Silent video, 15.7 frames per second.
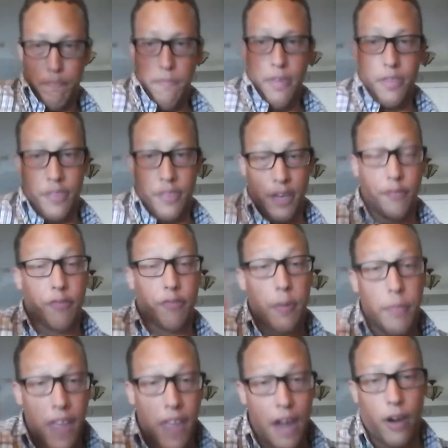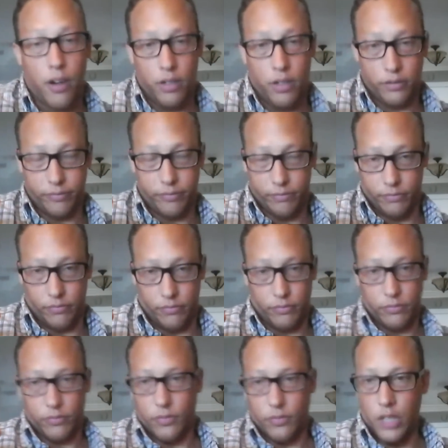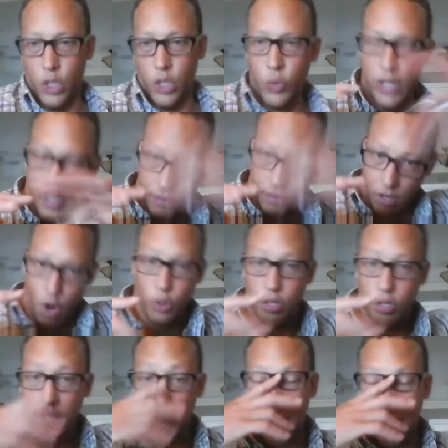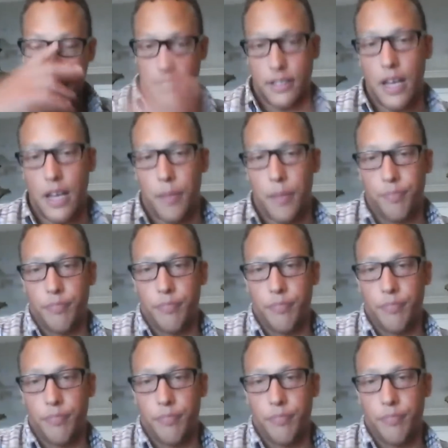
Then from there, we can go to the next step.